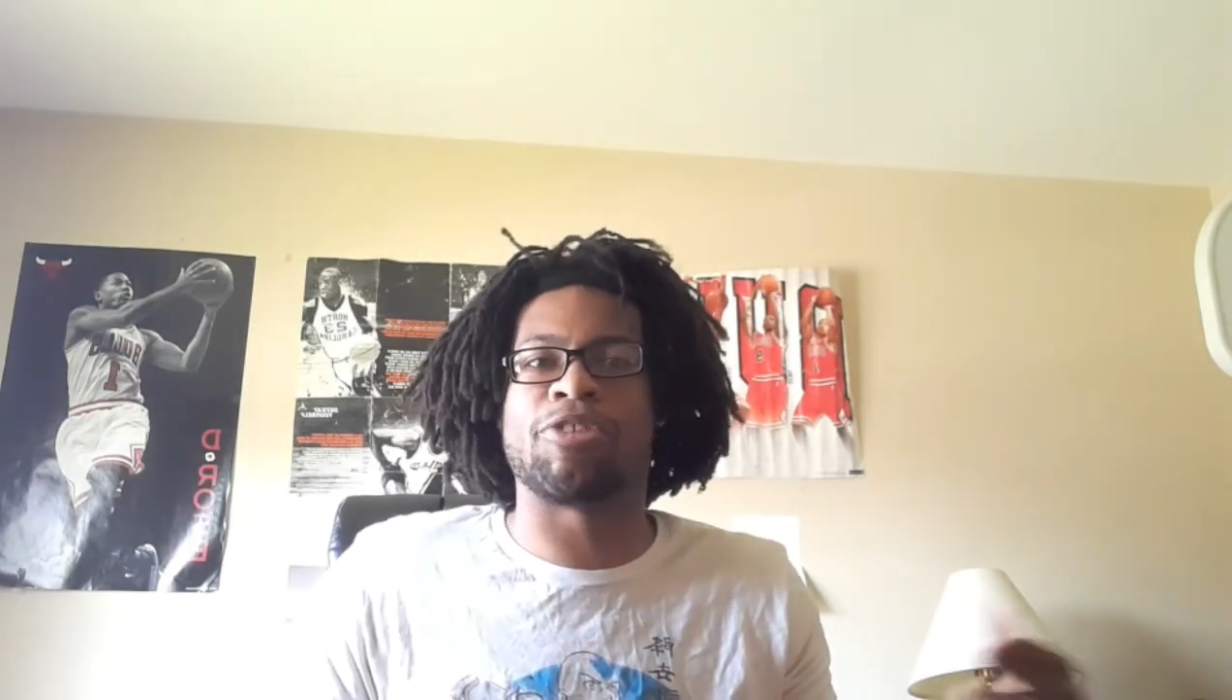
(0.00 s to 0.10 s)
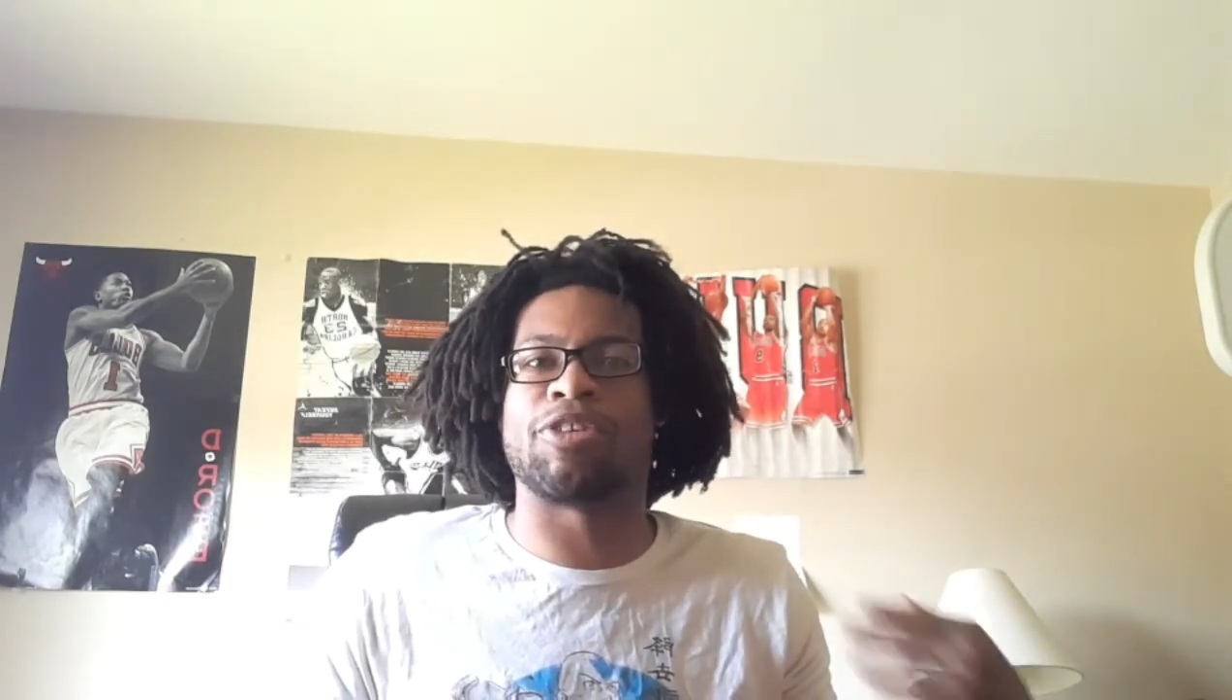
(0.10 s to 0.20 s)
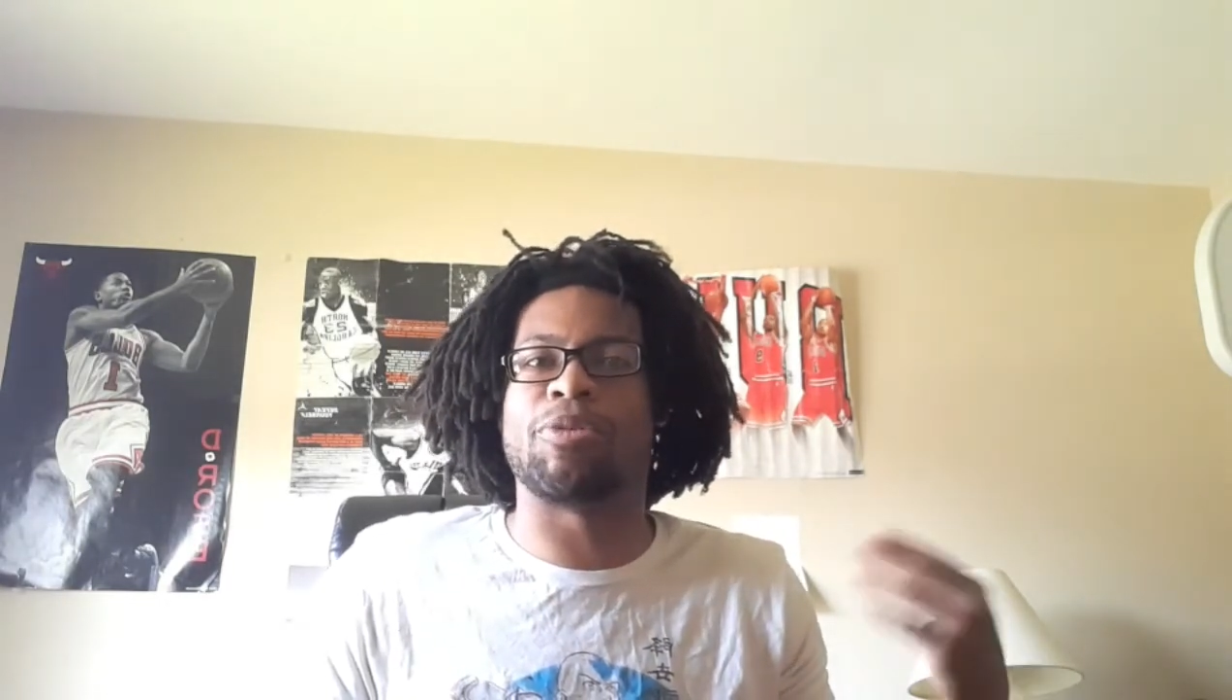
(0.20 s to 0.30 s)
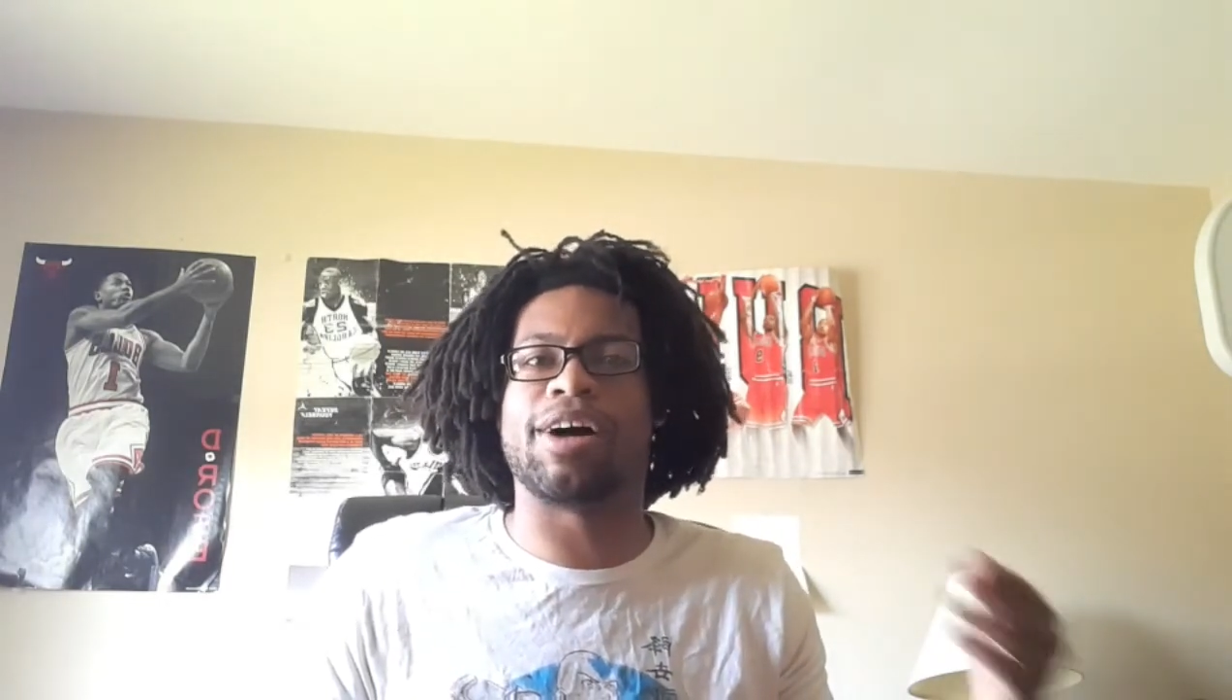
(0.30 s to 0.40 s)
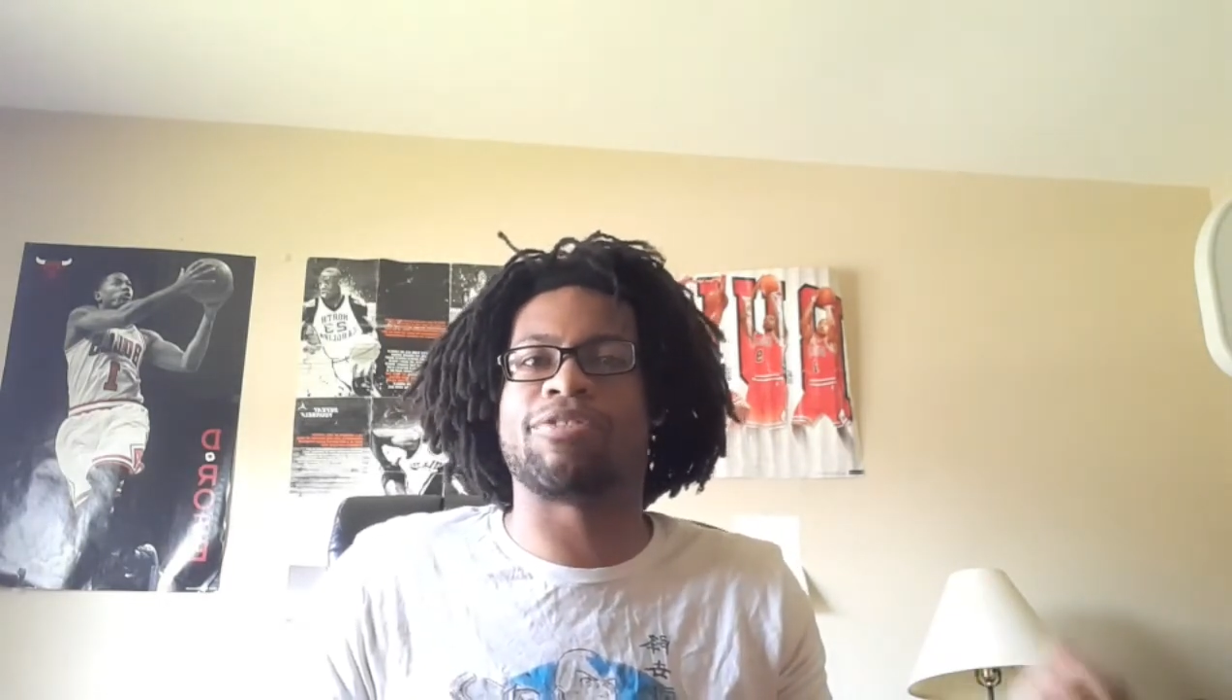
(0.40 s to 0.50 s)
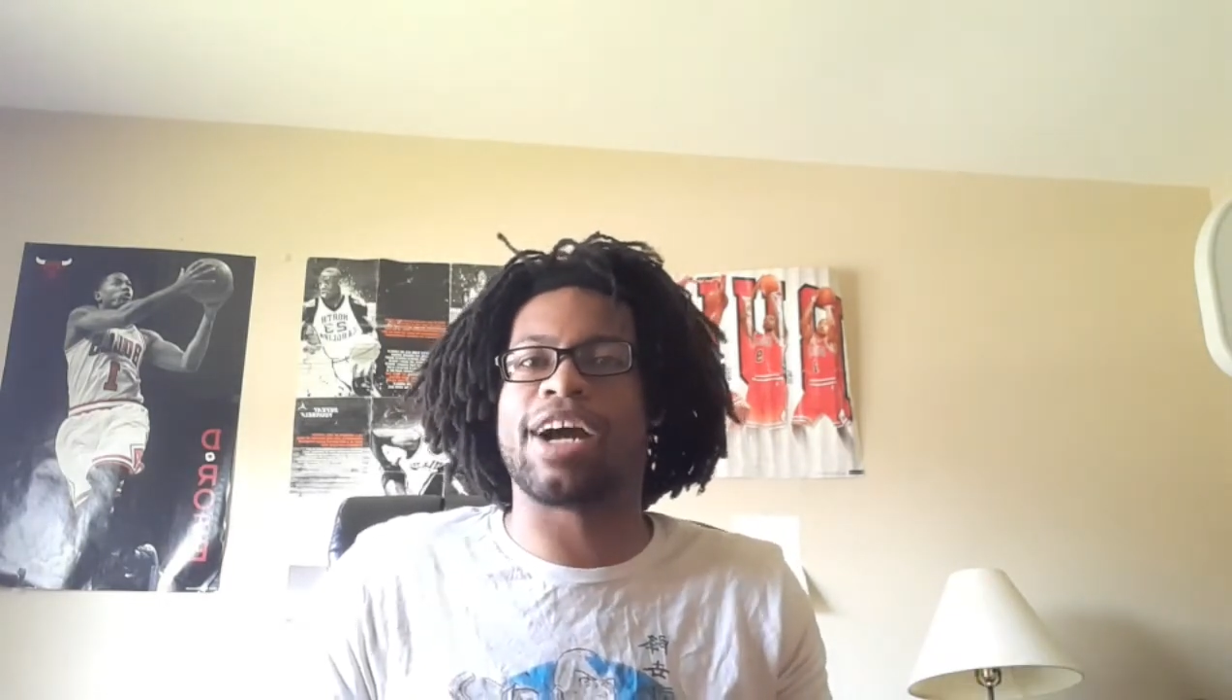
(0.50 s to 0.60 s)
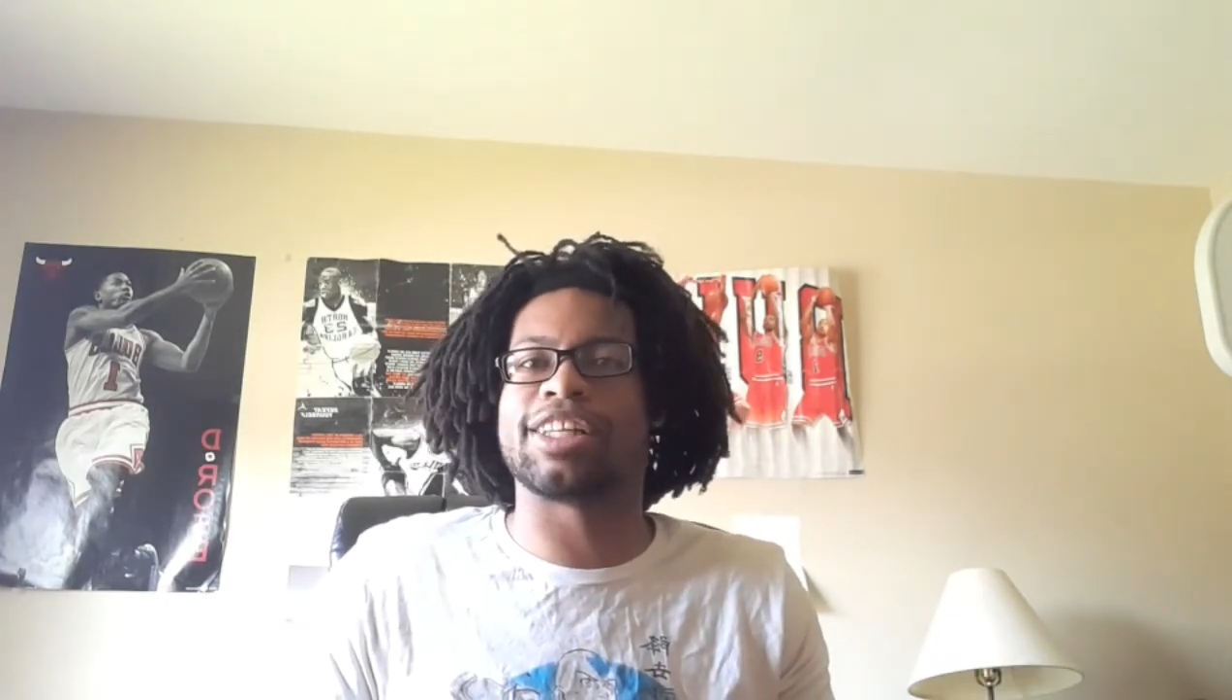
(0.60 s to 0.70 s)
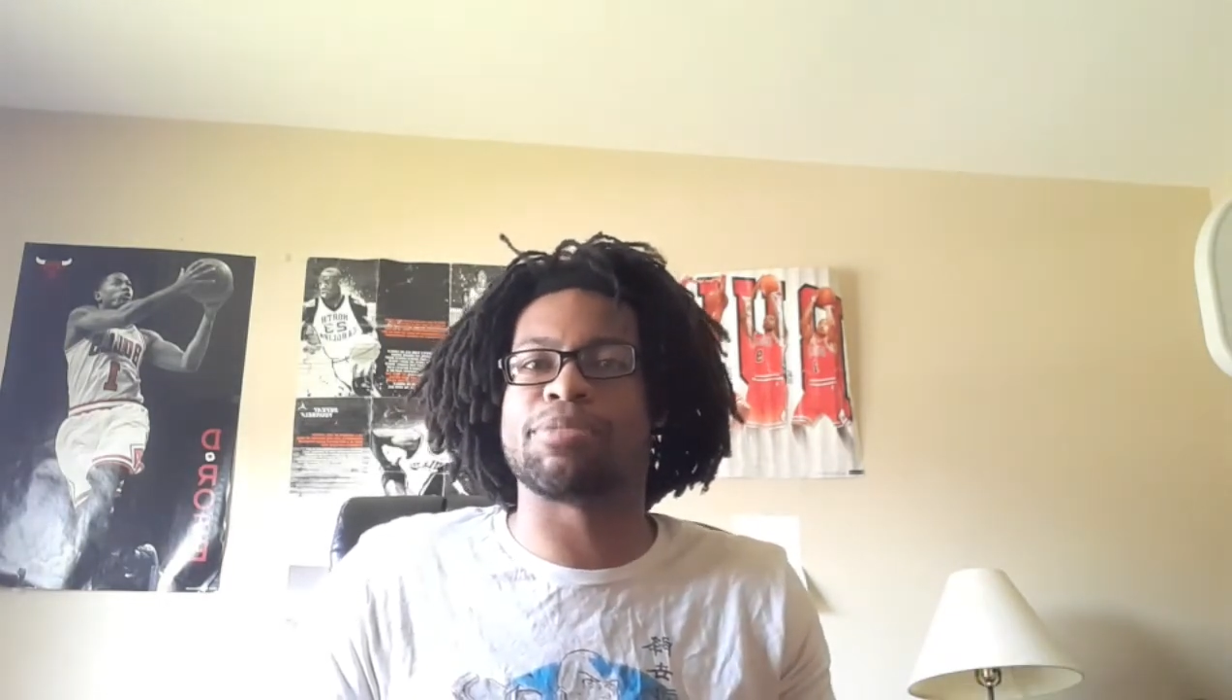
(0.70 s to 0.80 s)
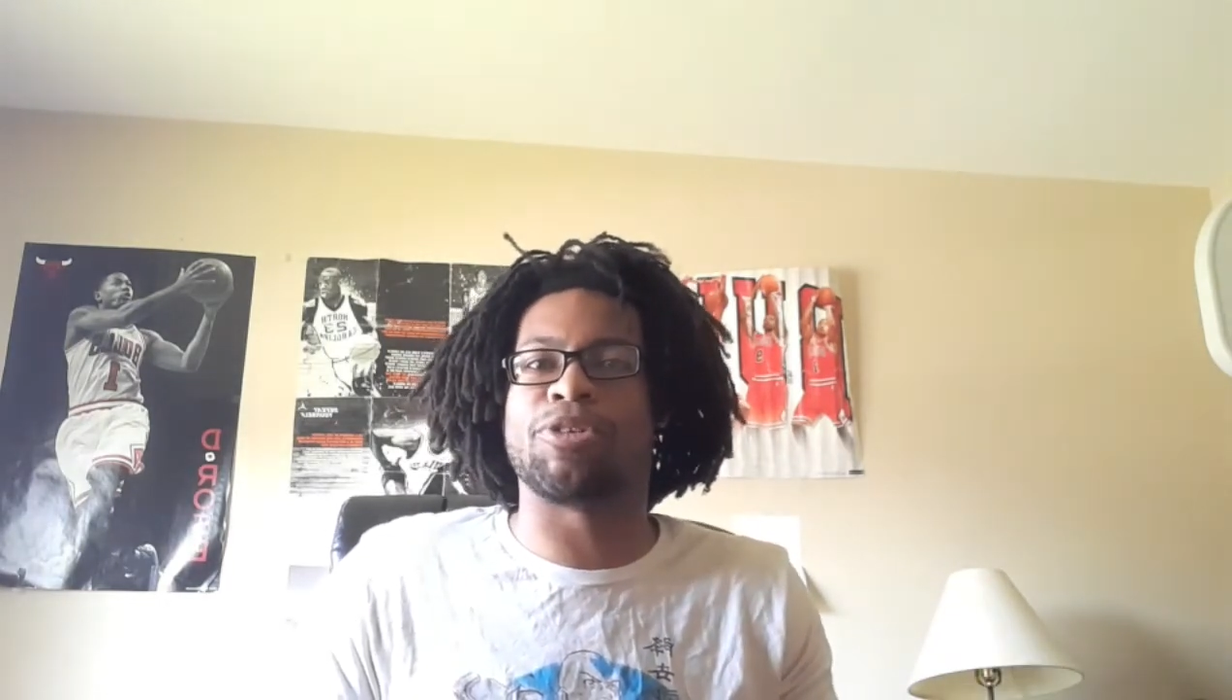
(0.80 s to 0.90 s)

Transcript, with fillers: of a well-rounded,